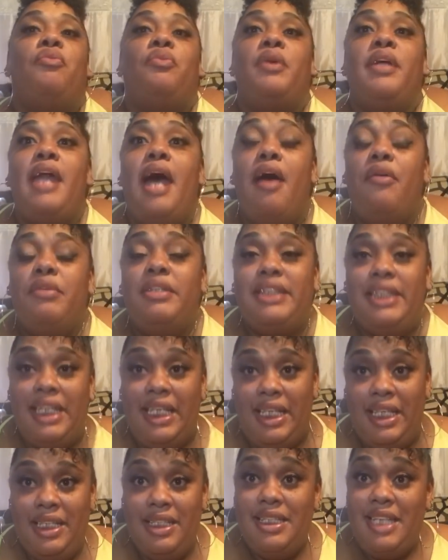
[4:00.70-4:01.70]
when I was
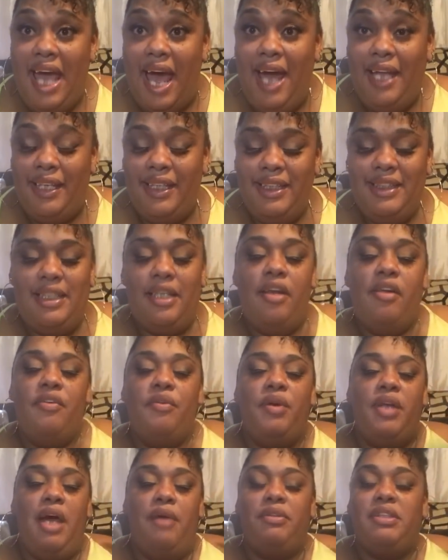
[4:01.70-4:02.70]
in Dallas,
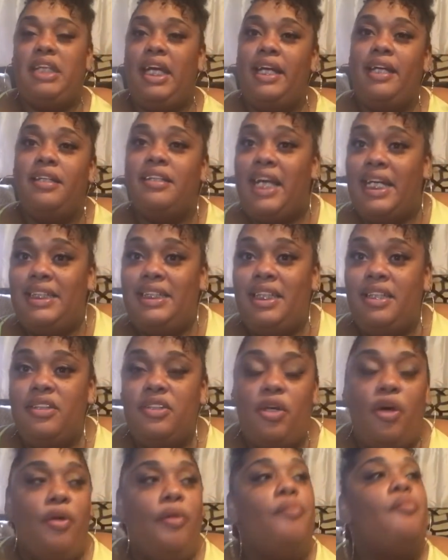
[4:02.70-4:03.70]
when I was like 19
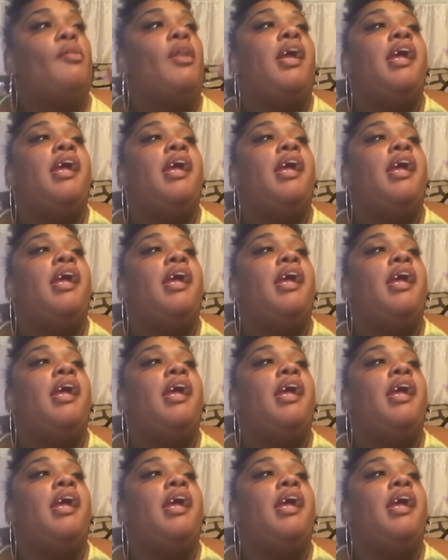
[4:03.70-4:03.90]
years old.